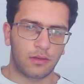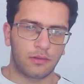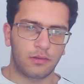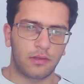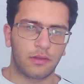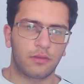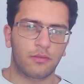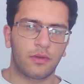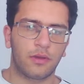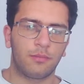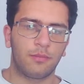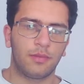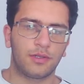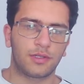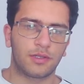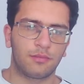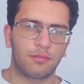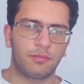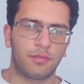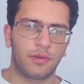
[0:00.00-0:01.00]
Okay, that's why
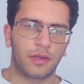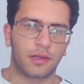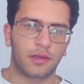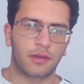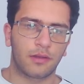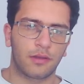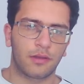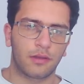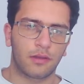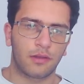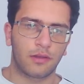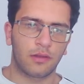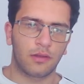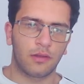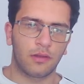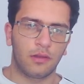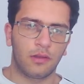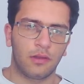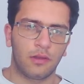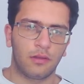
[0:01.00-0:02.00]
bishop back.
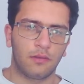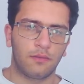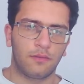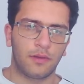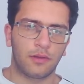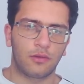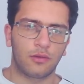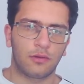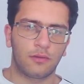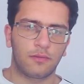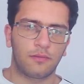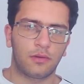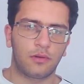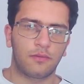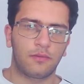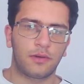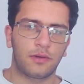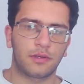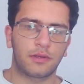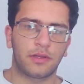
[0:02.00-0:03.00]
If I go
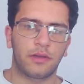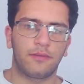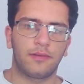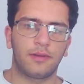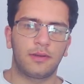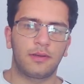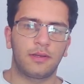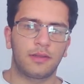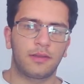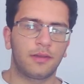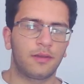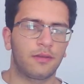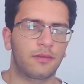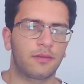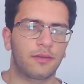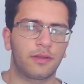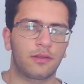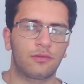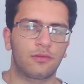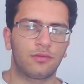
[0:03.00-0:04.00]
forward, I will let
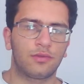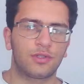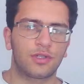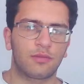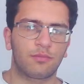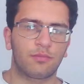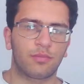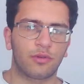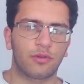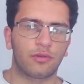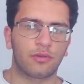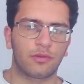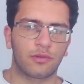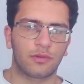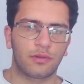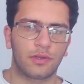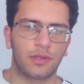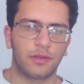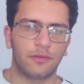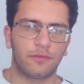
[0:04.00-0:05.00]
his knight to jump on
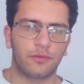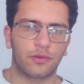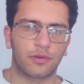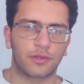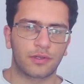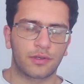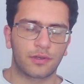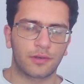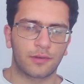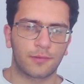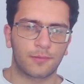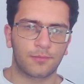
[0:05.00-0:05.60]
d4.